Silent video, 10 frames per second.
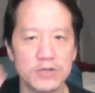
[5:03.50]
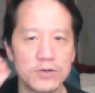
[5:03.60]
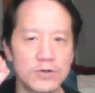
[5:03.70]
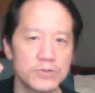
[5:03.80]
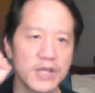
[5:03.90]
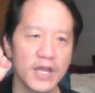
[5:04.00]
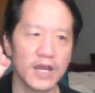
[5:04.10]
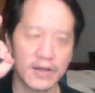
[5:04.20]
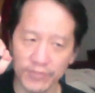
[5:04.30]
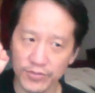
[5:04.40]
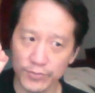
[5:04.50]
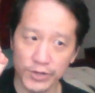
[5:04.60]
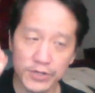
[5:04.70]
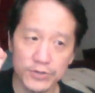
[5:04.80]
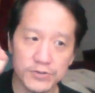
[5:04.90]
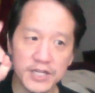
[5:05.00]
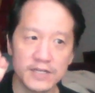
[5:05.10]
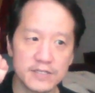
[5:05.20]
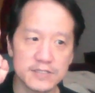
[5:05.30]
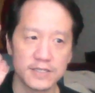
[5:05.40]
only have 3
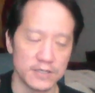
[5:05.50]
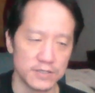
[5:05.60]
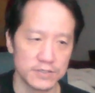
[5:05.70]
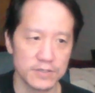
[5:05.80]
unique cells,